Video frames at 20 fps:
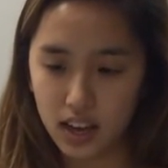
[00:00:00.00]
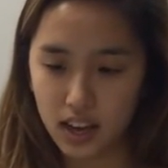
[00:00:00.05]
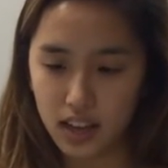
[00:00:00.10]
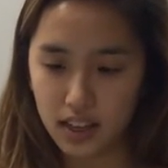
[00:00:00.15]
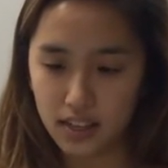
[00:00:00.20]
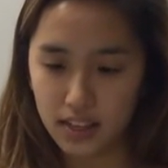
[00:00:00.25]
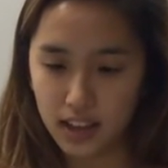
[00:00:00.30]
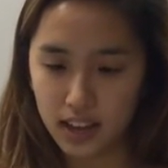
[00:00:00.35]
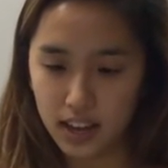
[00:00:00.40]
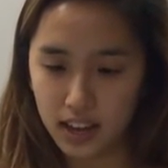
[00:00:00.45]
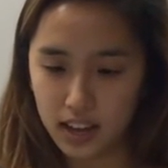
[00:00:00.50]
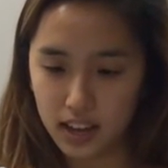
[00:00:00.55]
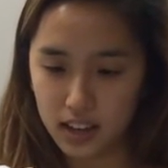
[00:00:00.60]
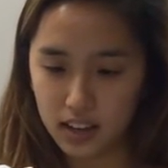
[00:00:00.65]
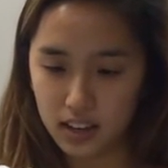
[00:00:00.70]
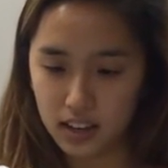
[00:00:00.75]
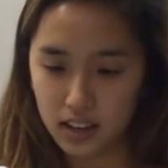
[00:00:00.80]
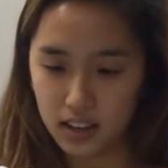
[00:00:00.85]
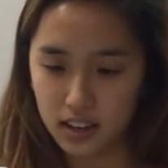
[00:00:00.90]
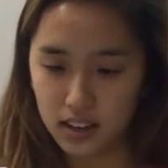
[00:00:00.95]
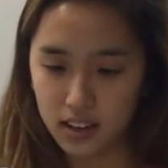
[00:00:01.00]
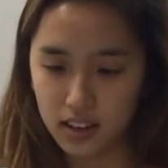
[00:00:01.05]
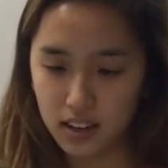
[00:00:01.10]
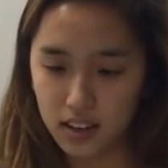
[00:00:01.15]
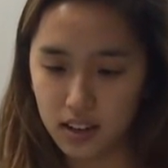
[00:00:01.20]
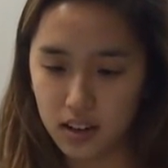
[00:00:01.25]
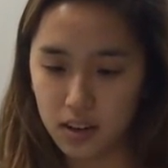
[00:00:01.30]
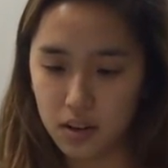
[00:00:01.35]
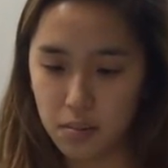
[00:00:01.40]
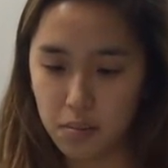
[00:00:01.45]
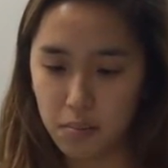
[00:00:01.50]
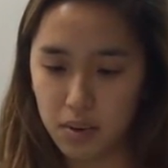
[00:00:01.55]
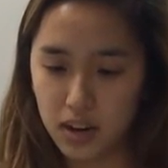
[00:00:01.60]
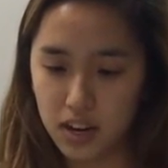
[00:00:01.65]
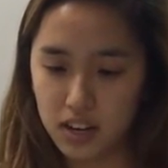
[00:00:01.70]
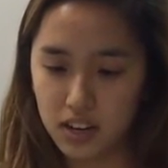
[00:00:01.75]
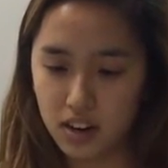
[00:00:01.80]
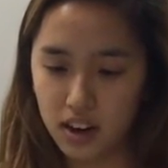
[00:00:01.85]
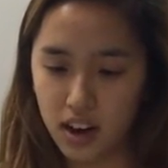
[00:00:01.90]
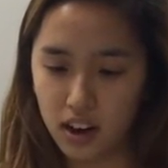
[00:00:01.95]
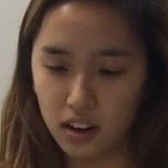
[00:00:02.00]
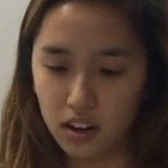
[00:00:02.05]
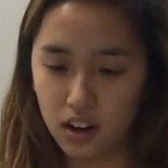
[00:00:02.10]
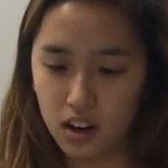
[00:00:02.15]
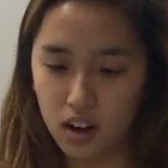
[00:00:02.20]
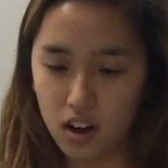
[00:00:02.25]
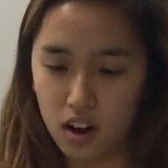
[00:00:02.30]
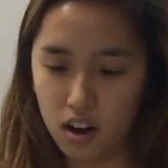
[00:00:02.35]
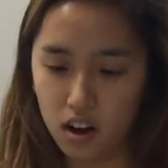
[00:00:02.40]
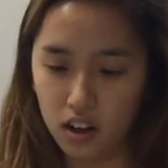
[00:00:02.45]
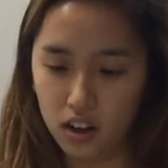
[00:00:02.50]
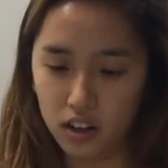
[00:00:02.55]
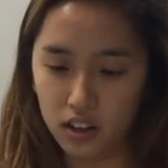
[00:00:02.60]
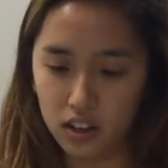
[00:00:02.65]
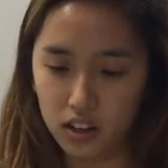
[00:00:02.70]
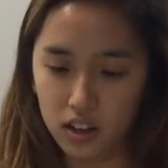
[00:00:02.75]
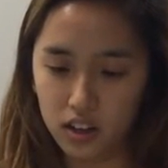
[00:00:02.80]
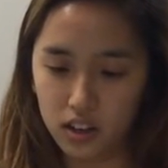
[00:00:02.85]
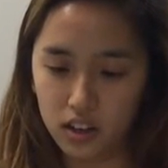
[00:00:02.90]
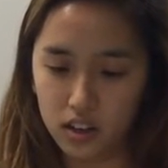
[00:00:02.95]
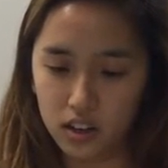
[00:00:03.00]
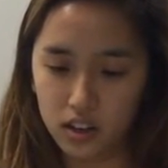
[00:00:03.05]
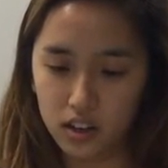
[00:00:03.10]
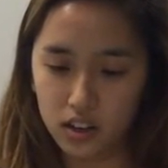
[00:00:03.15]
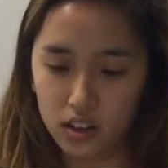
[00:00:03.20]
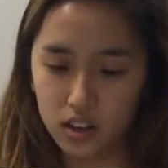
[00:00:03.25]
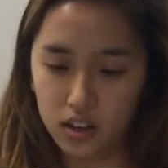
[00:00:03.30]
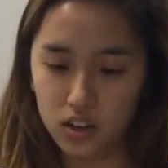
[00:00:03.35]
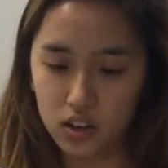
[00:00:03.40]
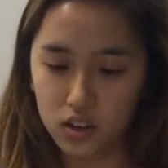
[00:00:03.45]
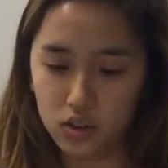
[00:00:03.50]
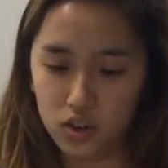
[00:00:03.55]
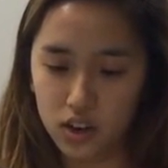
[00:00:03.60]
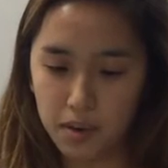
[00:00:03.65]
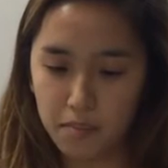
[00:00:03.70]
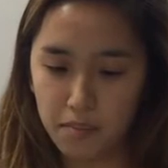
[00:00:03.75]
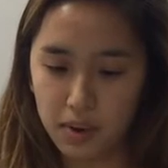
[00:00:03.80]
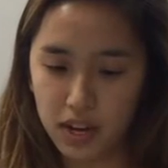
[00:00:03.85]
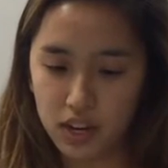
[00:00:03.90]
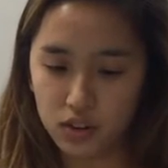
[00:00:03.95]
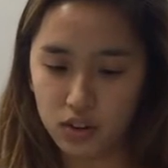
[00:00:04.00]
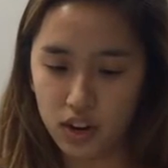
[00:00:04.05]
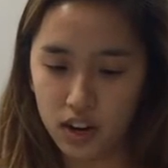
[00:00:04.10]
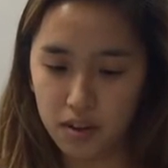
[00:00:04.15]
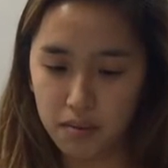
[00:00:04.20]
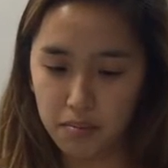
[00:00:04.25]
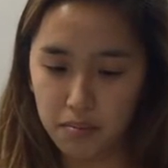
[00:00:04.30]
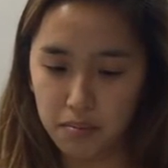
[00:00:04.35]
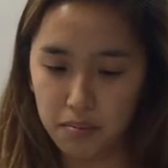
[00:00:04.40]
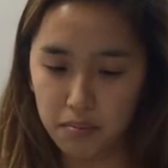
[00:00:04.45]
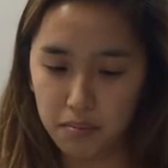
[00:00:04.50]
And then put in your alcohol drop by drop.